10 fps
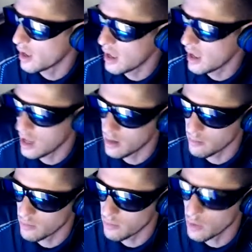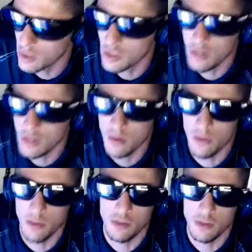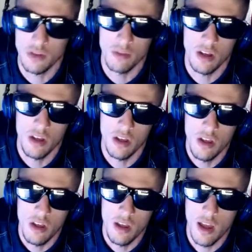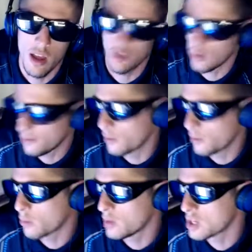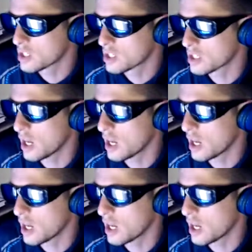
and you consider them human at 24 weeks.